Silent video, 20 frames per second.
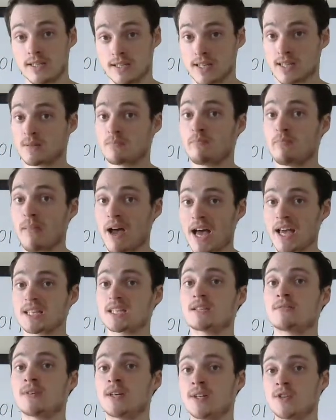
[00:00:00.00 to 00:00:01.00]
this
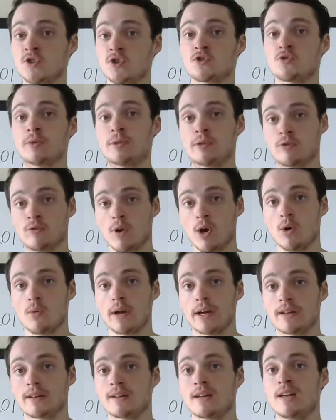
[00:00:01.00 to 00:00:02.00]
massive industry
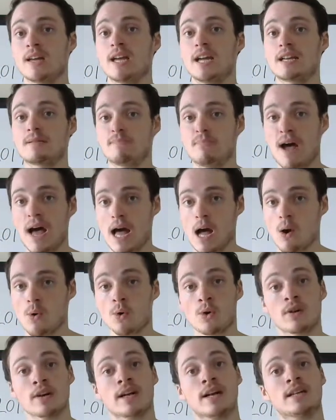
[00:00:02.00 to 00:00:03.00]
growing in
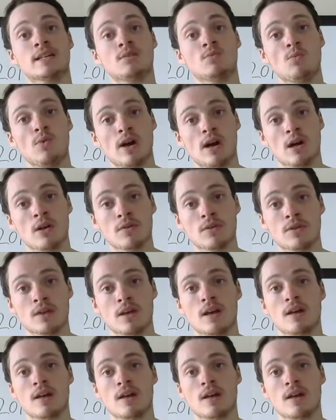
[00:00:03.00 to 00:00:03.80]
power and in wealth